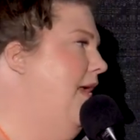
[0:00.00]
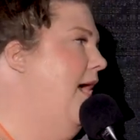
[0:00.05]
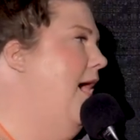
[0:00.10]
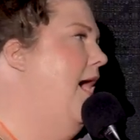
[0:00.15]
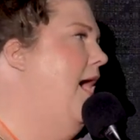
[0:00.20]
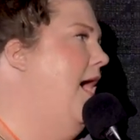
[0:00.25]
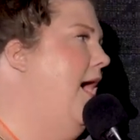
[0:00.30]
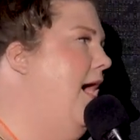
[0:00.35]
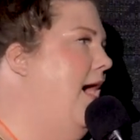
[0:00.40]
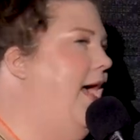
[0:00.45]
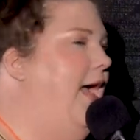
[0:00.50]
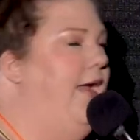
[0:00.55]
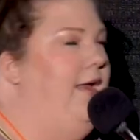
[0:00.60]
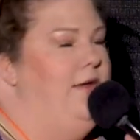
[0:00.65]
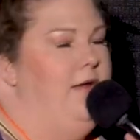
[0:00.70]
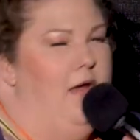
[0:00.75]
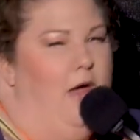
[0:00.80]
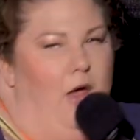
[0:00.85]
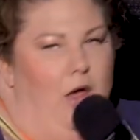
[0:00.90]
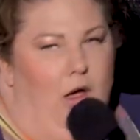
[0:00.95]

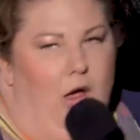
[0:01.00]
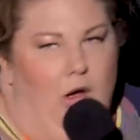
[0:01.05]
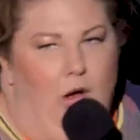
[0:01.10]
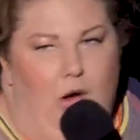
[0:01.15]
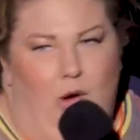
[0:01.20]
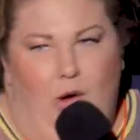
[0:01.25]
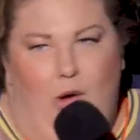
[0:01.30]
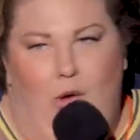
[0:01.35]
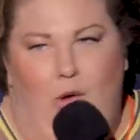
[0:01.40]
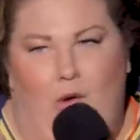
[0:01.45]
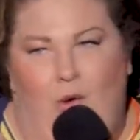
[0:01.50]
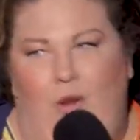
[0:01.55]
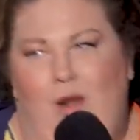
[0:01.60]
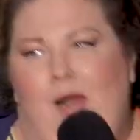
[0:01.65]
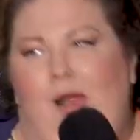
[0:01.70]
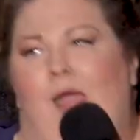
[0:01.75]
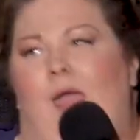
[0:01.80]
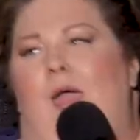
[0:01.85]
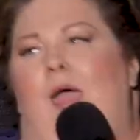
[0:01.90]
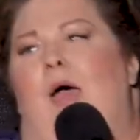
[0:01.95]
I know.
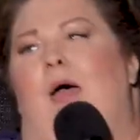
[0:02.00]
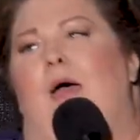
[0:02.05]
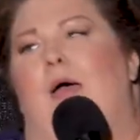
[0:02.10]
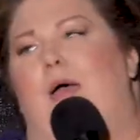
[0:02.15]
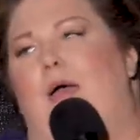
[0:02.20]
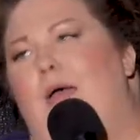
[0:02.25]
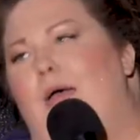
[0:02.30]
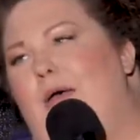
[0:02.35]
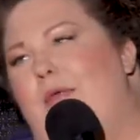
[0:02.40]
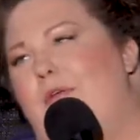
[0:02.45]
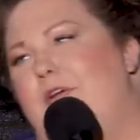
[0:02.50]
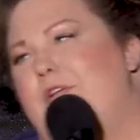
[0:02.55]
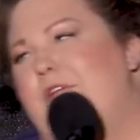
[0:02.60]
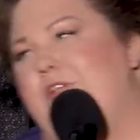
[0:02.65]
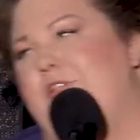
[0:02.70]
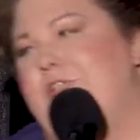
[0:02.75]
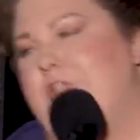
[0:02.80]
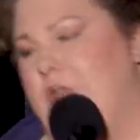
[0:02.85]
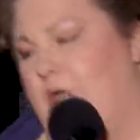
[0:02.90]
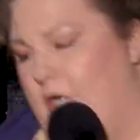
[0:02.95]
There's
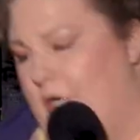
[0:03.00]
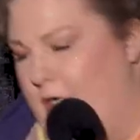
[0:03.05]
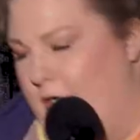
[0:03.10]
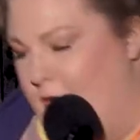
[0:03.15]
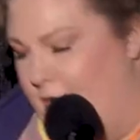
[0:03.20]
a certain